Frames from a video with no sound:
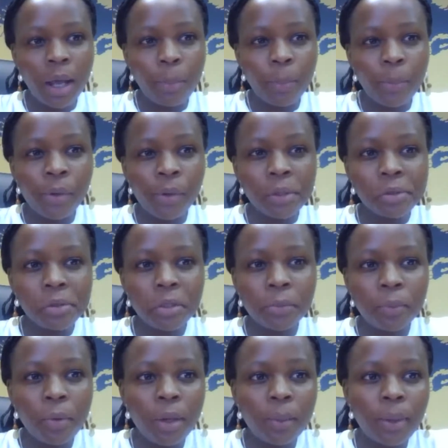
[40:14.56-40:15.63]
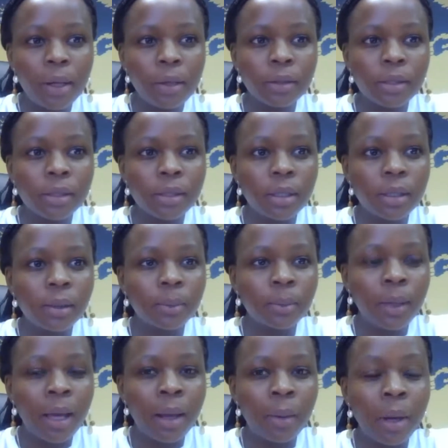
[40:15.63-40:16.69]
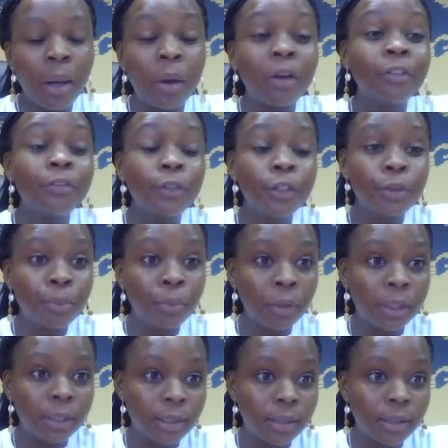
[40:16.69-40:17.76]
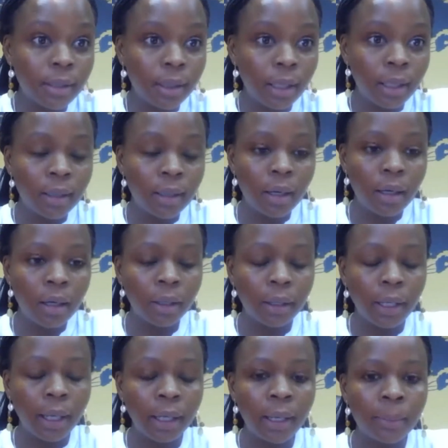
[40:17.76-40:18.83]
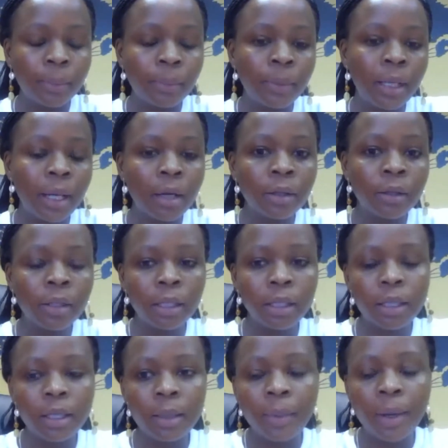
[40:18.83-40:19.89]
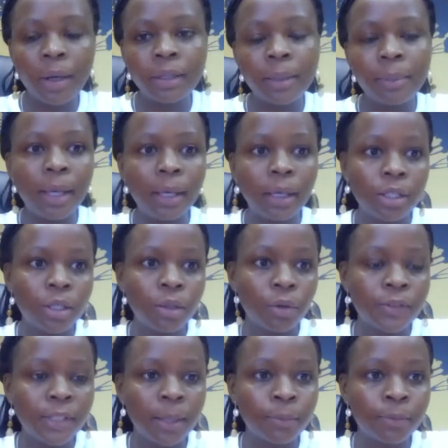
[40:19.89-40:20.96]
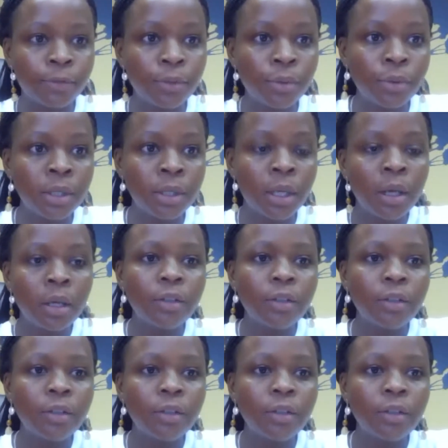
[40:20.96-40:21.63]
because you spoke about our footprint earlier on, and I'm now thinking about the packaging of some foods.